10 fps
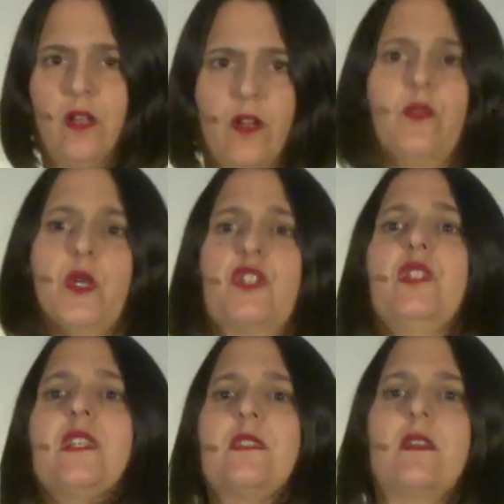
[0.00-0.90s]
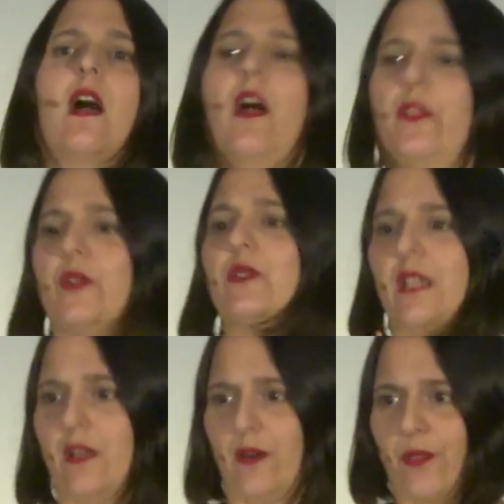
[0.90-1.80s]
lot of richness under
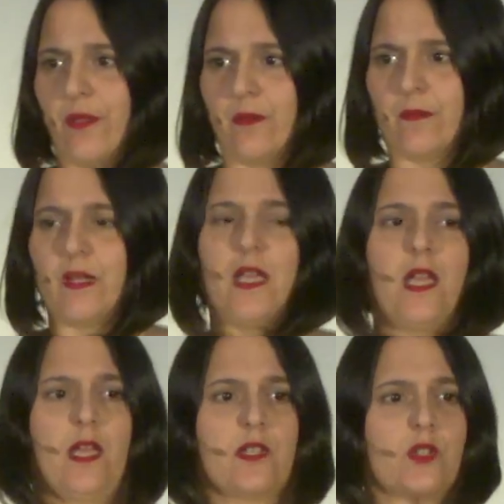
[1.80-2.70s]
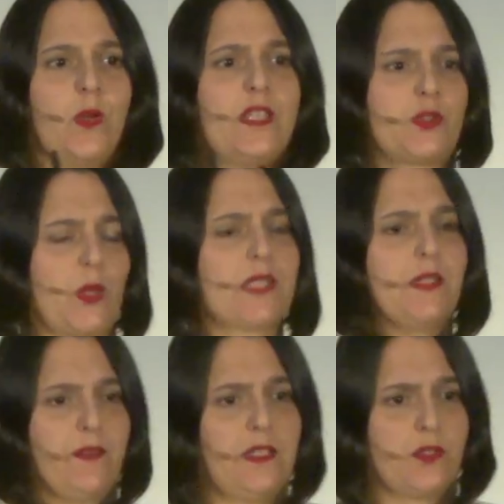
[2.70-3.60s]
the earth. So
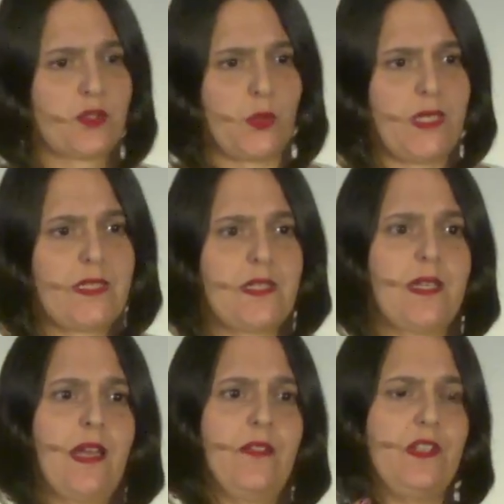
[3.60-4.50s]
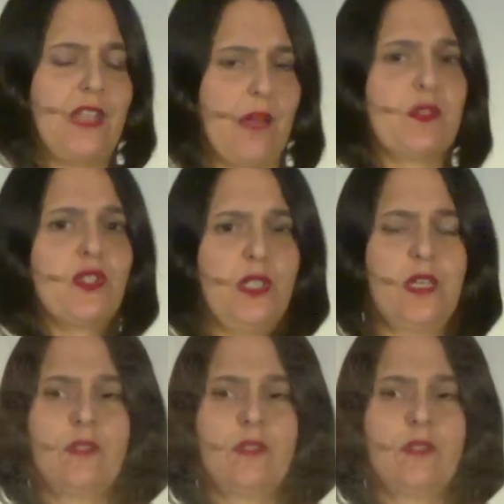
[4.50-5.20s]
extractive industries and the damage they